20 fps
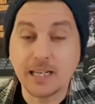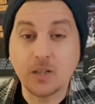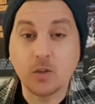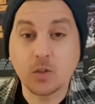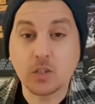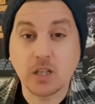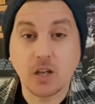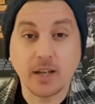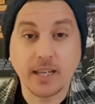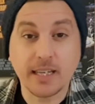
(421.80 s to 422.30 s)

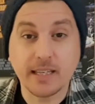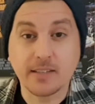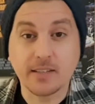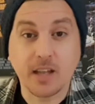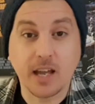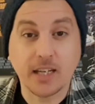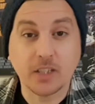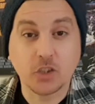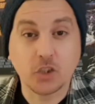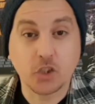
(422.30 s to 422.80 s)
looks like he
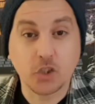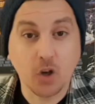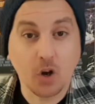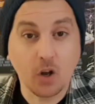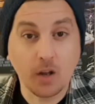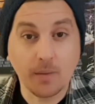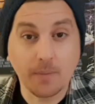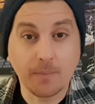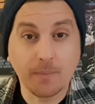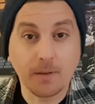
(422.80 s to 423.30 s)
gets
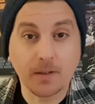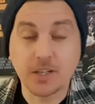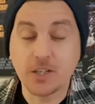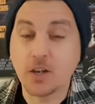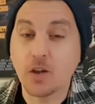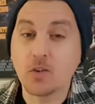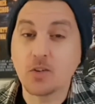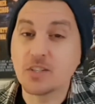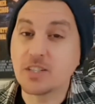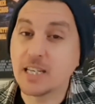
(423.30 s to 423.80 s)
shot. You
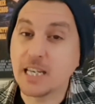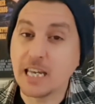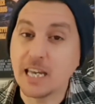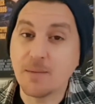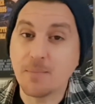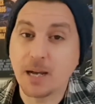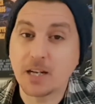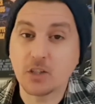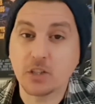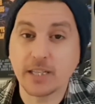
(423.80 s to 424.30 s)
don't see
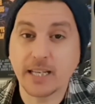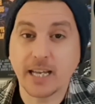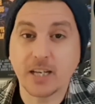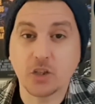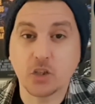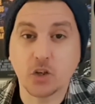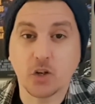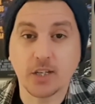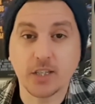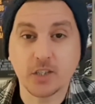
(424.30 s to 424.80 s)
him actually get
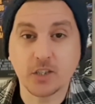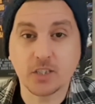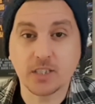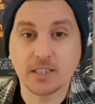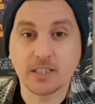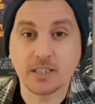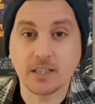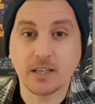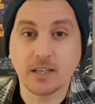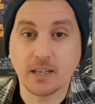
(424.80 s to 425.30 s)
shot. You
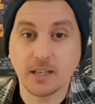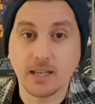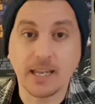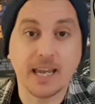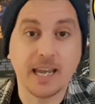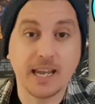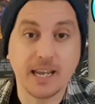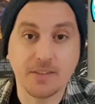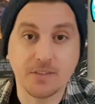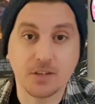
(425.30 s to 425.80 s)
just
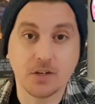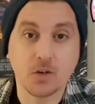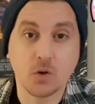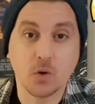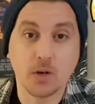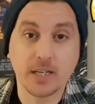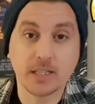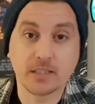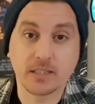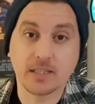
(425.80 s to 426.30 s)
hear the
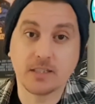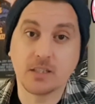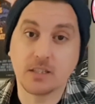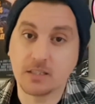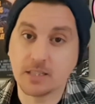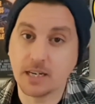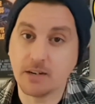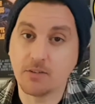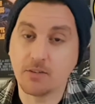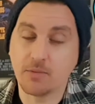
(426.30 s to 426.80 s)
noise and you
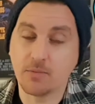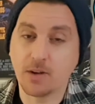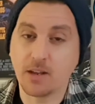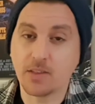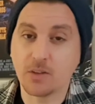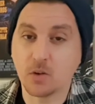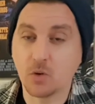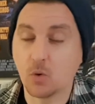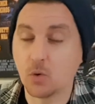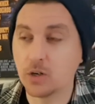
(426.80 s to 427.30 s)
just hear it from around
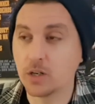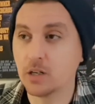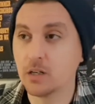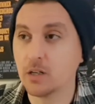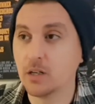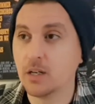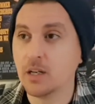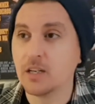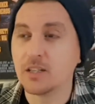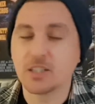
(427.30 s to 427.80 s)
the corner.
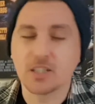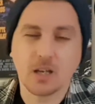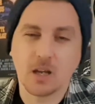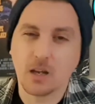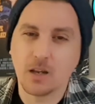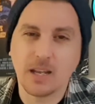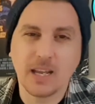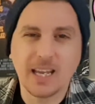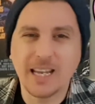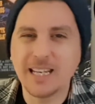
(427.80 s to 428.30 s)

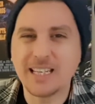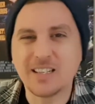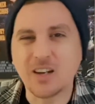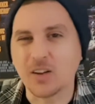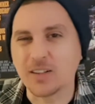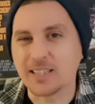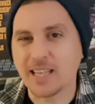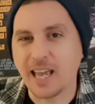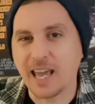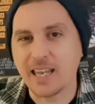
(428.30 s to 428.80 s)
So he's
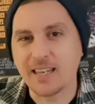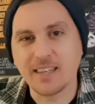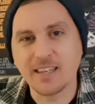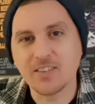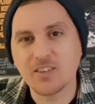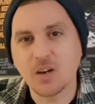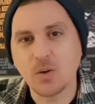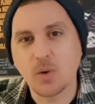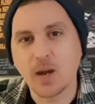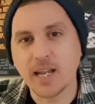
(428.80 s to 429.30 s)
not dead.
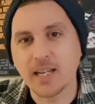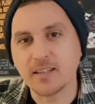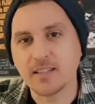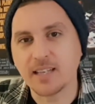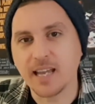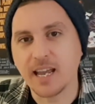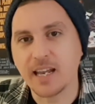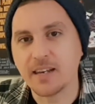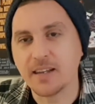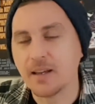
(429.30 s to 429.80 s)
There's no way he's
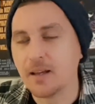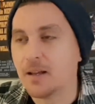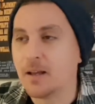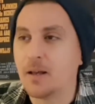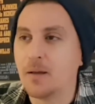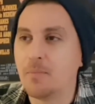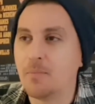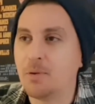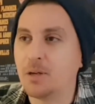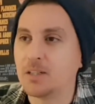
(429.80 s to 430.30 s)
dead.
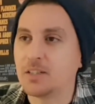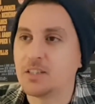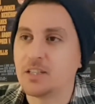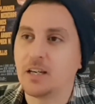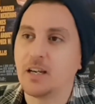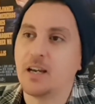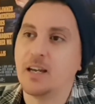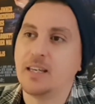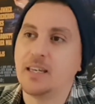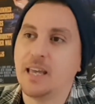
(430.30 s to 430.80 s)
But
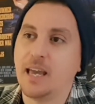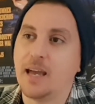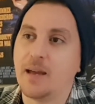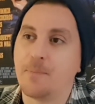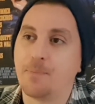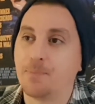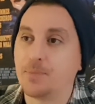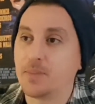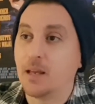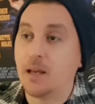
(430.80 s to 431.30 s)
yeah.
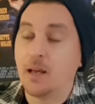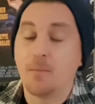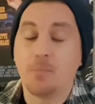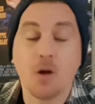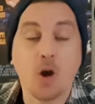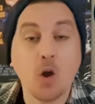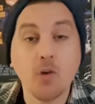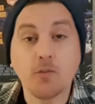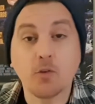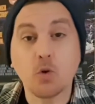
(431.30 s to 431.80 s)

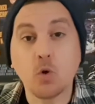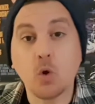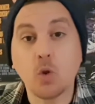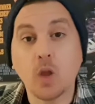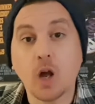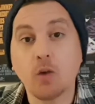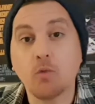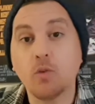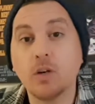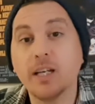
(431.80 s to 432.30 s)
But overall,
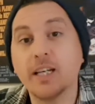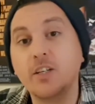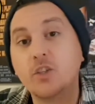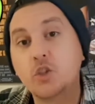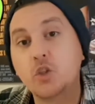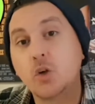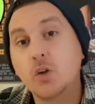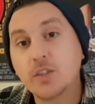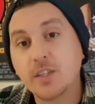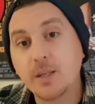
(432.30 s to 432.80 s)
I really
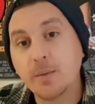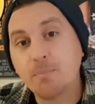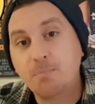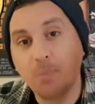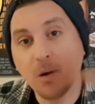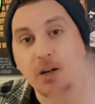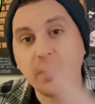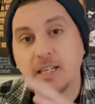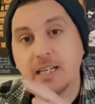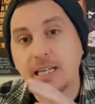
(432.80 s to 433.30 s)
enjoyed the
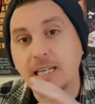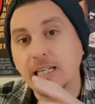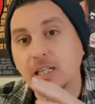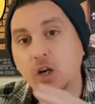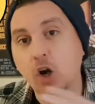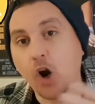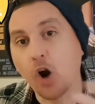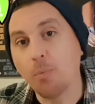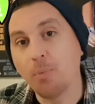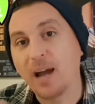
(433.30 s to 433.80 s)
buddy
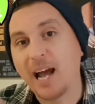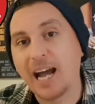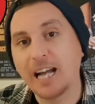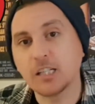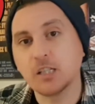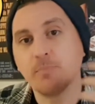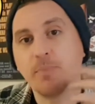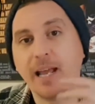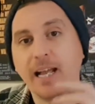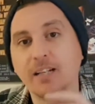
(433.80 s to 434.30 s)
cop
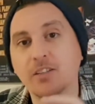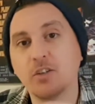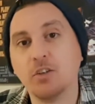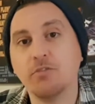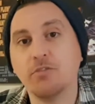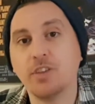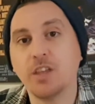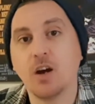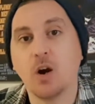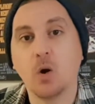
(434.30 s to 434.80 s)
aspect
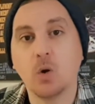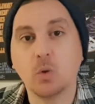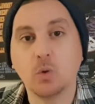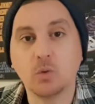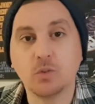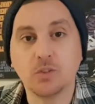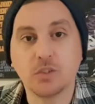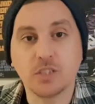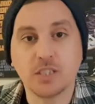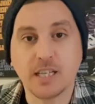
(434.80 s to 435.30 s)
of the
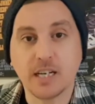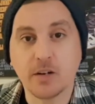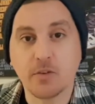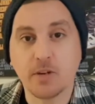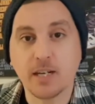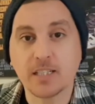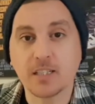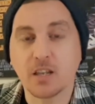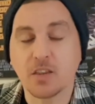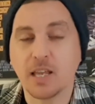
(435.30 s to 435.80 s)
whole
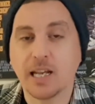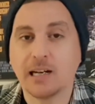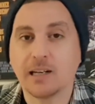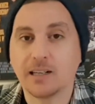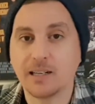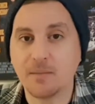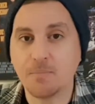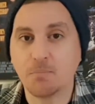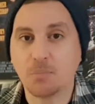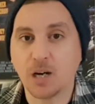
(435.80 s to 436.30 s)
series. I think
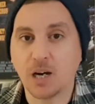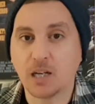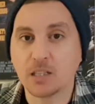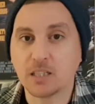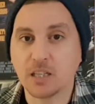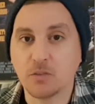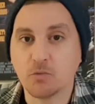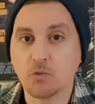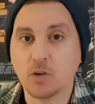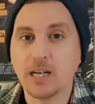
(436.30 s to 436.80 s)
Clint
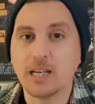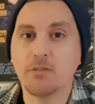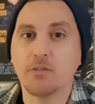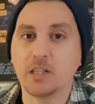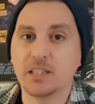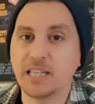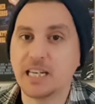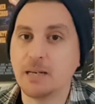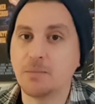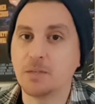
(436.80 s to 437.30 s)
Barton really
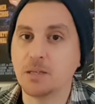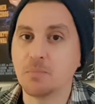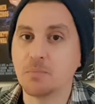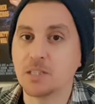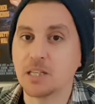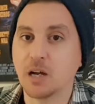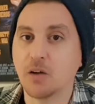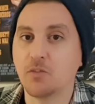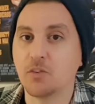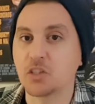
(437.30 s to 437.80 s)
redeemed
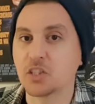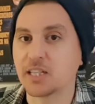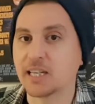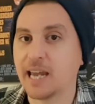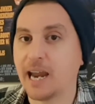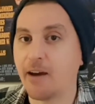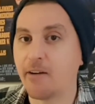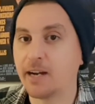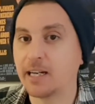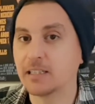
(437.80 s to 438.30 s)
himself as a
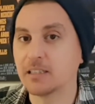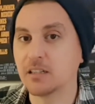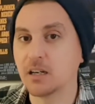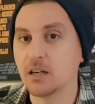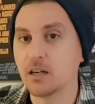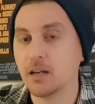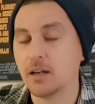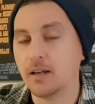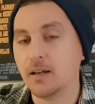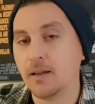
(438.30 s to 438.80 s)

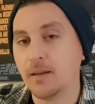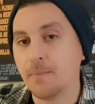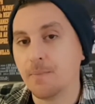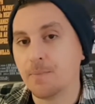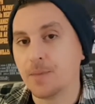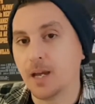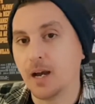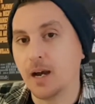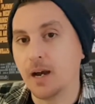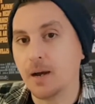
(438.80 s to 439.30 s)
character.
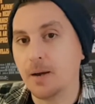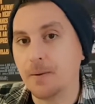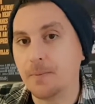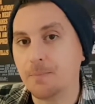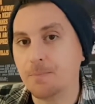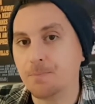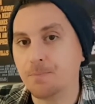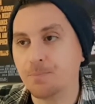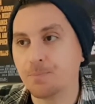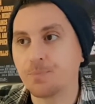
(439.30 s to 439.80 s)

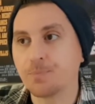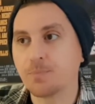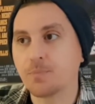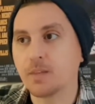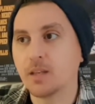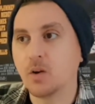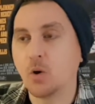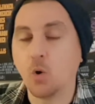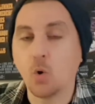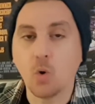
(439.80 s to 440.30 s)

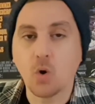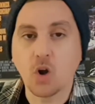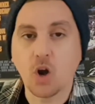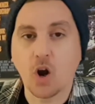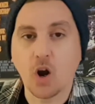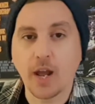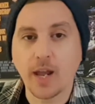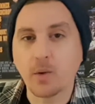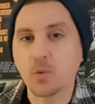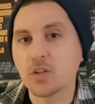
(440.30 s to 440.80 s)

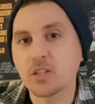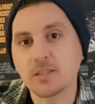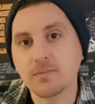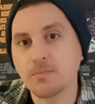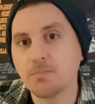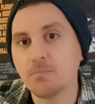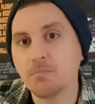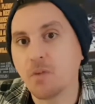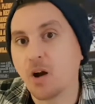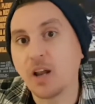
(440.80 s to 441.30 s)
Hawkeye was
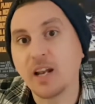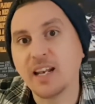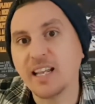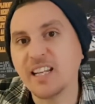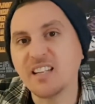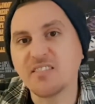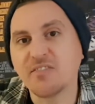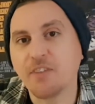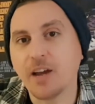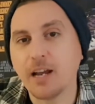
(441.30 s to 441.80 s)
my
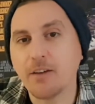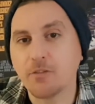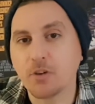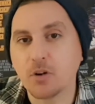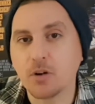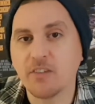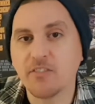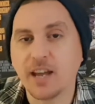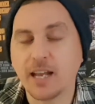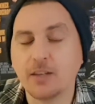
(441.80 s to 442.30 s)
least favourite
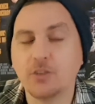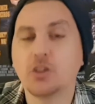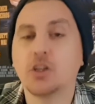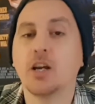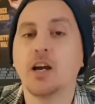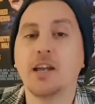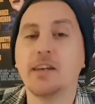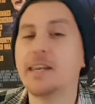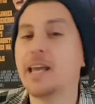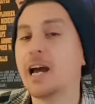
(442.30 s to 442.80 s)
Avenger,
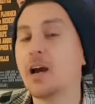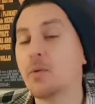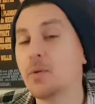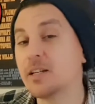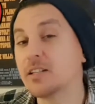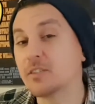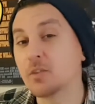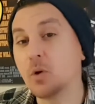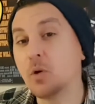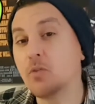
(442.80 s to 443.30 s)
and now
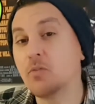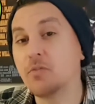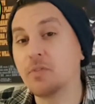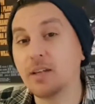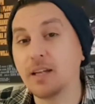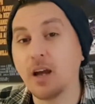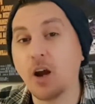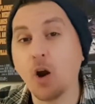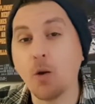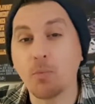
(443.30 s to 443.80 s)
he's sort of
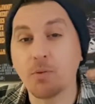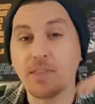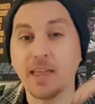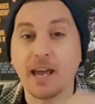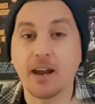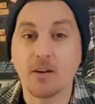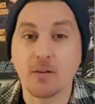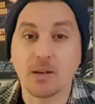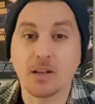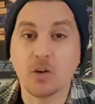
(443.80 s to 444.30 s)
up
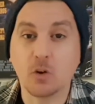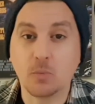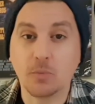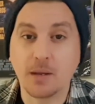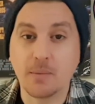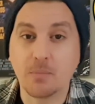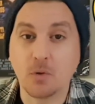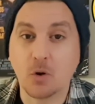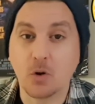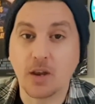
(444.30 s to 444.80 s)
there a little
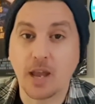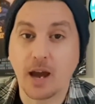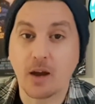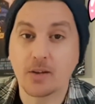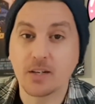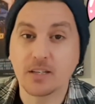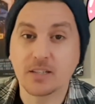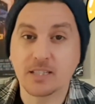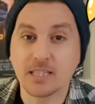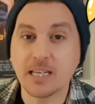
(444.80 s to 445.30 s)
bit more now.
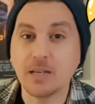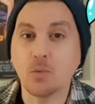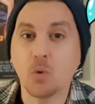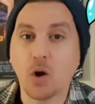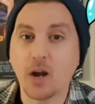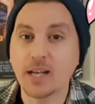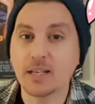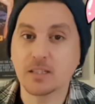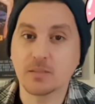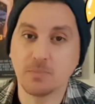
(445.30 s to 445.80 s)
You see
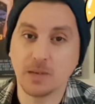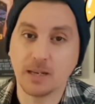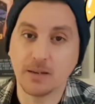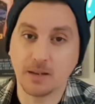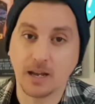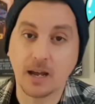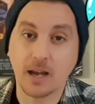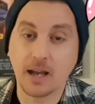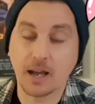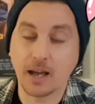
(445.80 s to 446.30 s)
why he's
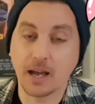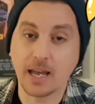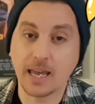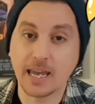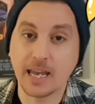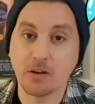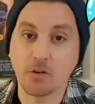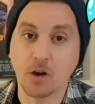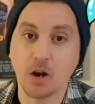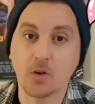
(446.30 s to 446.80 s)
a
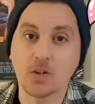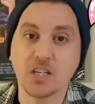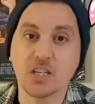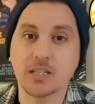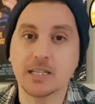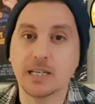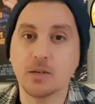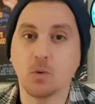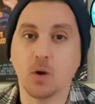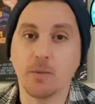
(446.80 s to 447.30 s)
hero, and you
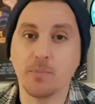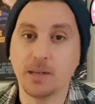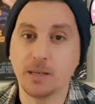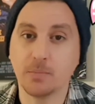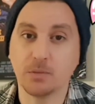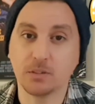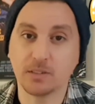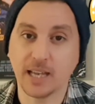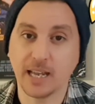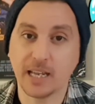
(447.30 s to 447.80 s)
see why
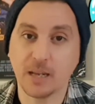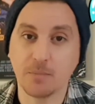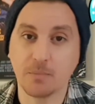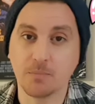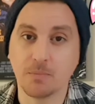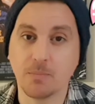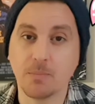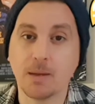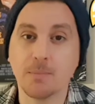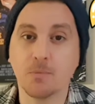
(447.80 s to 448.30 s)
people take
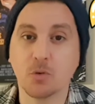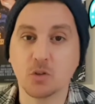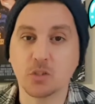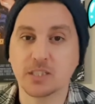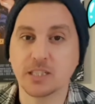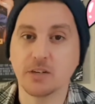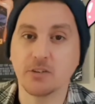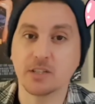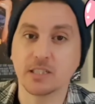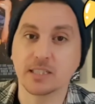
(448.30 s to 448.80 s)
him a bit more
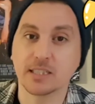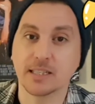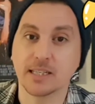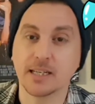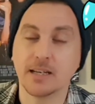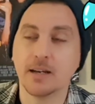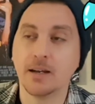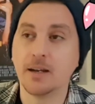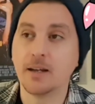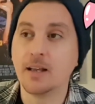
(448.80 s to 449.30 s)

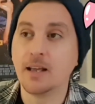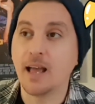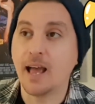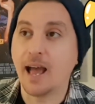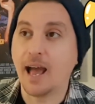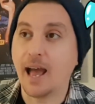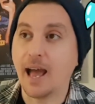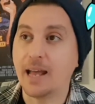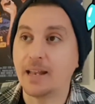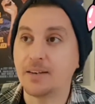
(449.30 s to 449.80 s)
seriously.
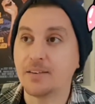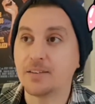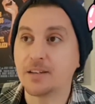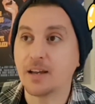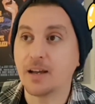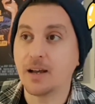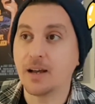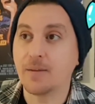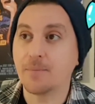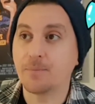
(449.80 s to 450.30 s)
And
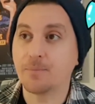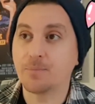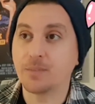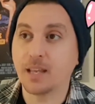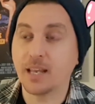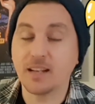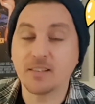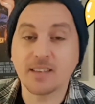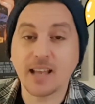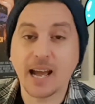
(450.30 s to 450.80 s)

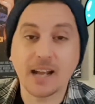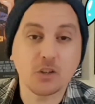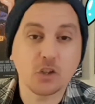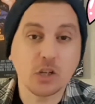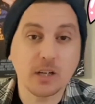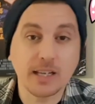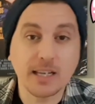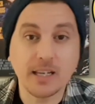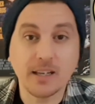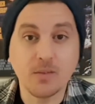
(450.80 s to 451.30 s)
it's
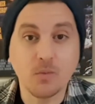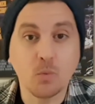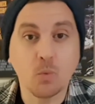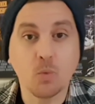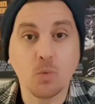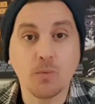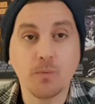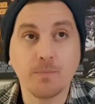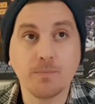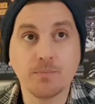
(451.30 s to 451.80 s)
actually
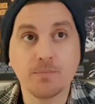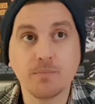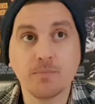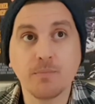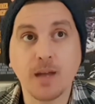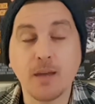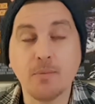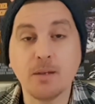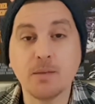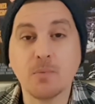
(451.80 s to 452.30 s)

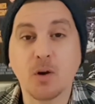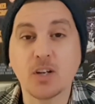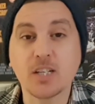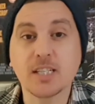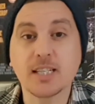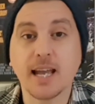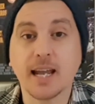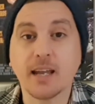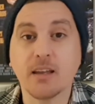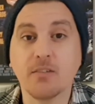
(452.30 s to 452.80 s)
maybe my
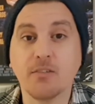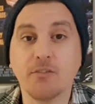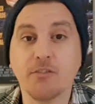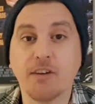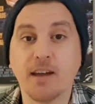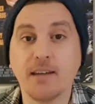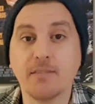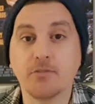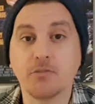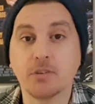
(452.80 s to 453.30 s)
second
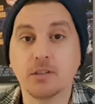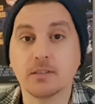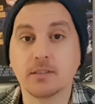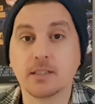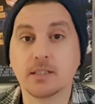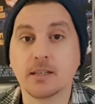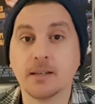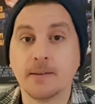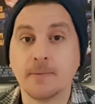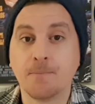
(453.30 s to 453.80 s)

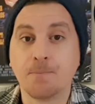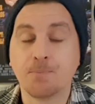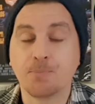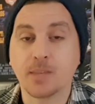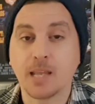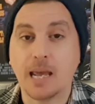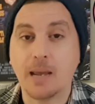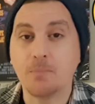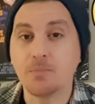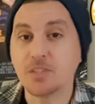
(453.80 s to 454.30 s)
favourite
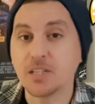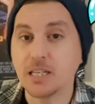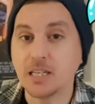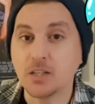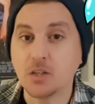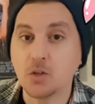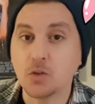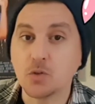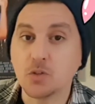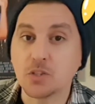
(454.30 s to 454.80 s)

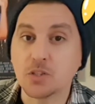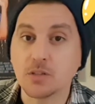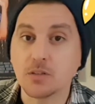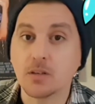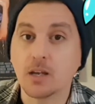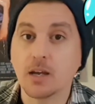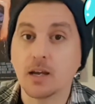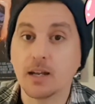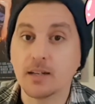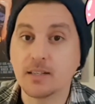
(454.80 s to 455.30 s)
MCU
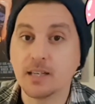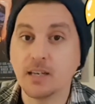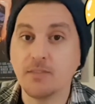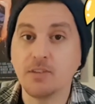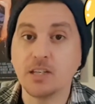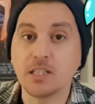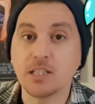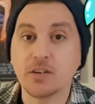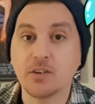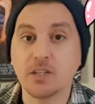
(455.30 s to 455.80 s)

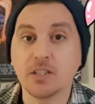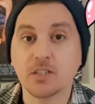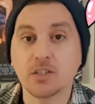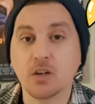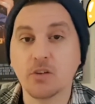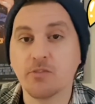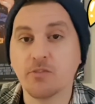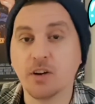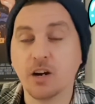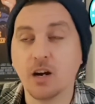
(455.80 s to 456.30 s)
TV series
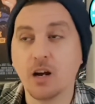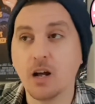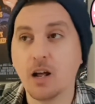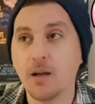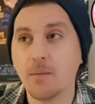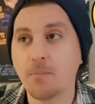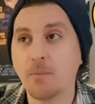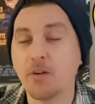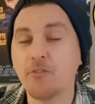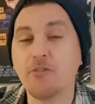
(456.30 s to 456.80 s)
so
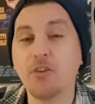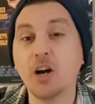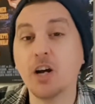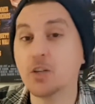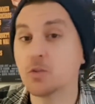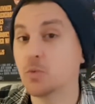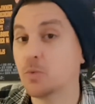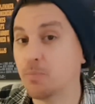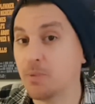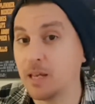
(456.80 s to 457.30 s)
far. My
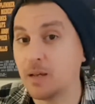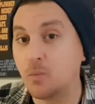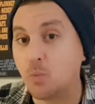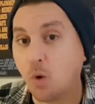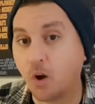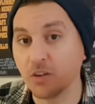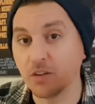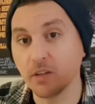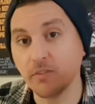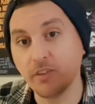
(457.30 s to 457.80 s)
first would be
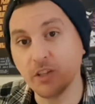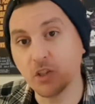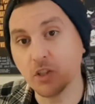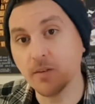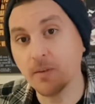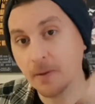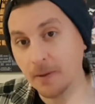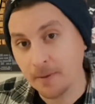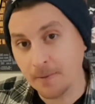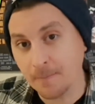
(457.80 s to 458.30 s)
WandaVision,